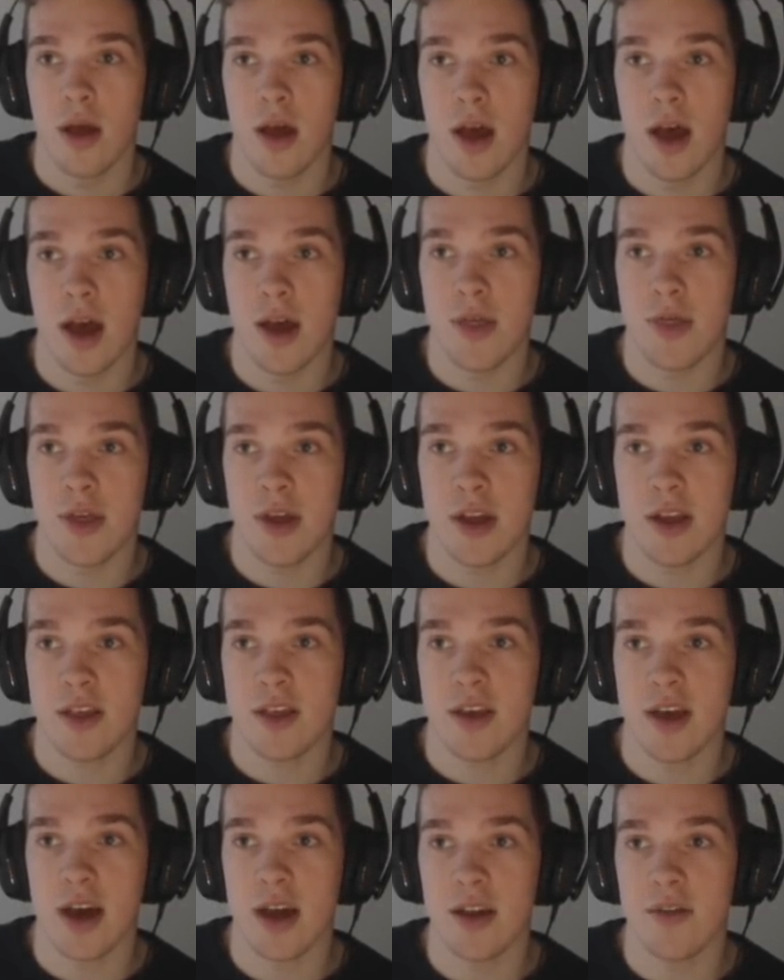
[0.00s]
I think it's
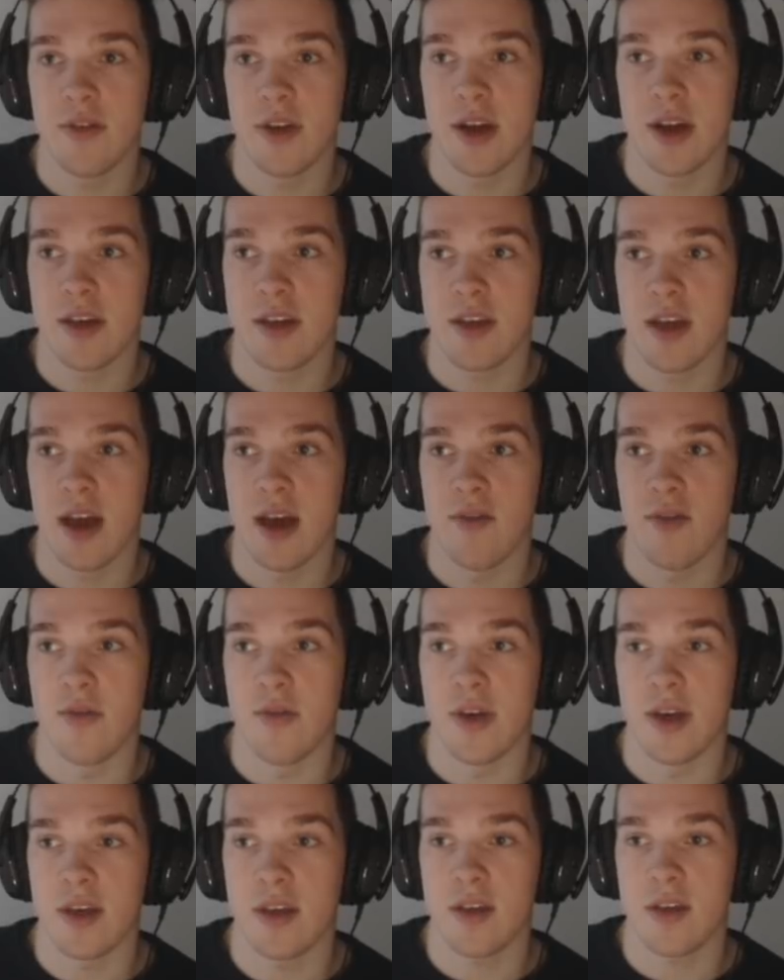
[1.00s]
kind of nice to have
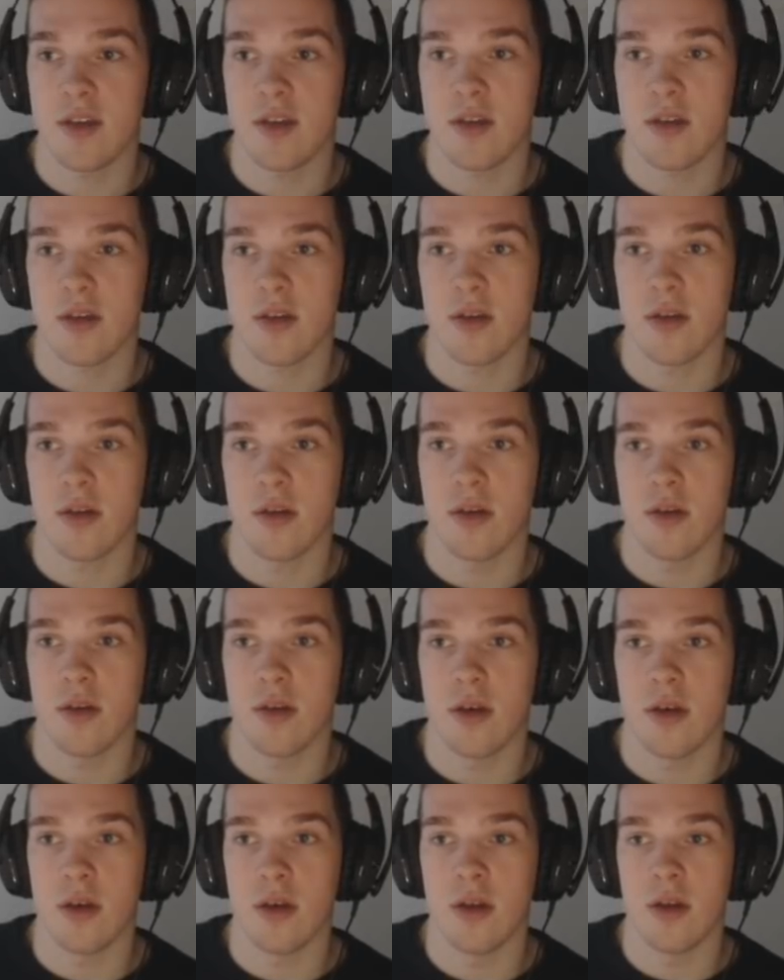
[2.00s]
this
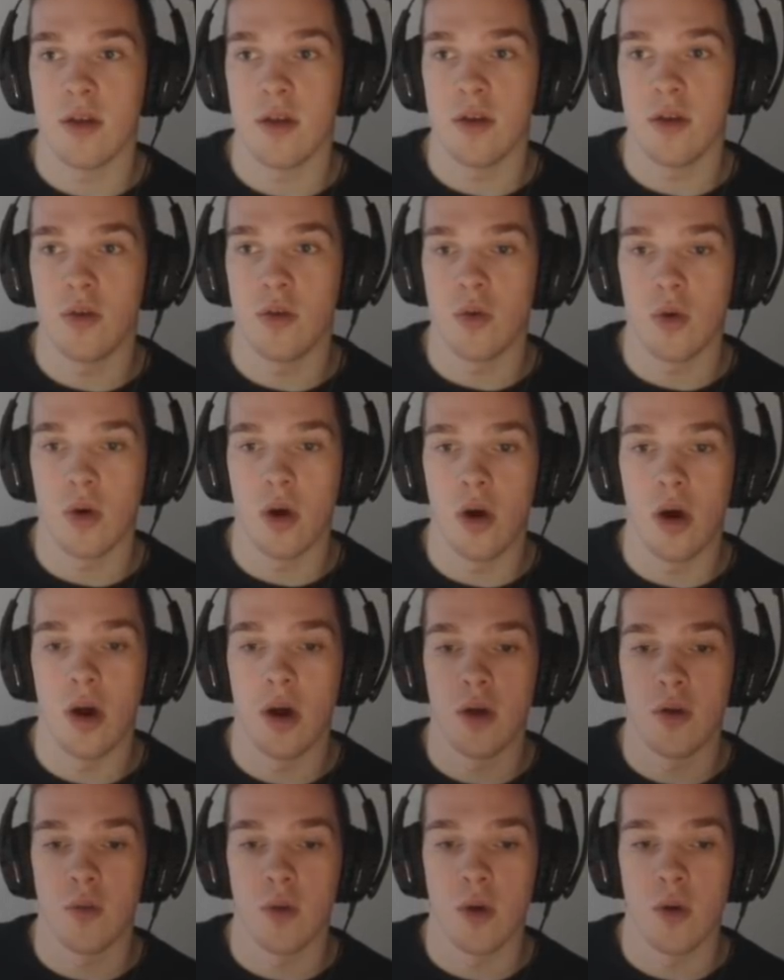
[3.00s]
in your
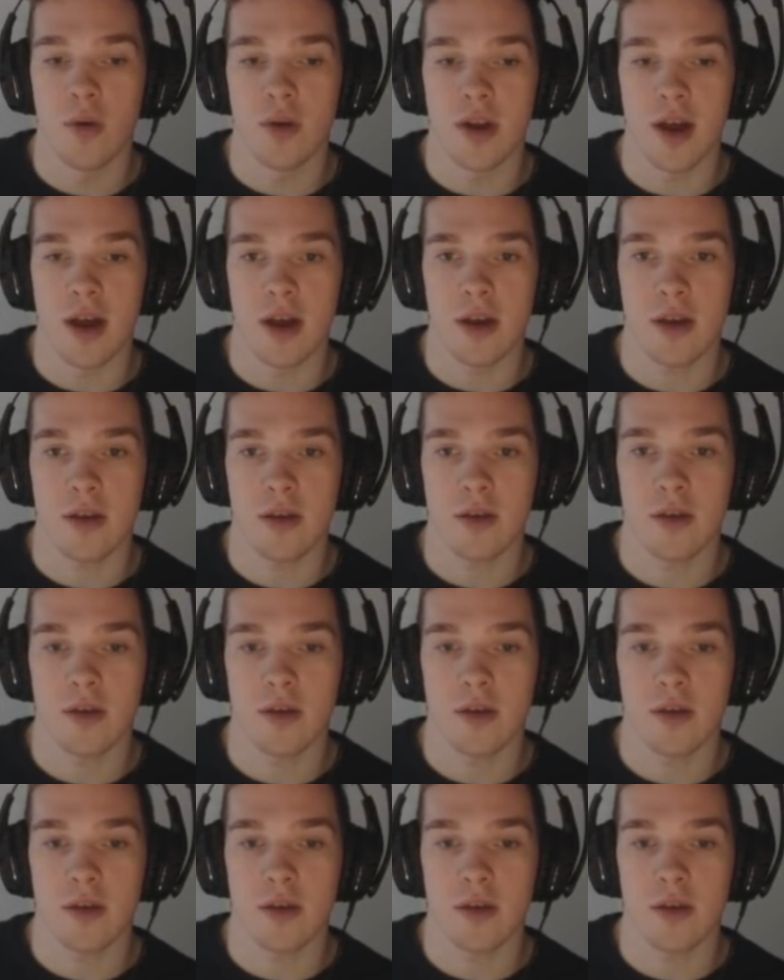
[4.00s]
Odd Rogue deck.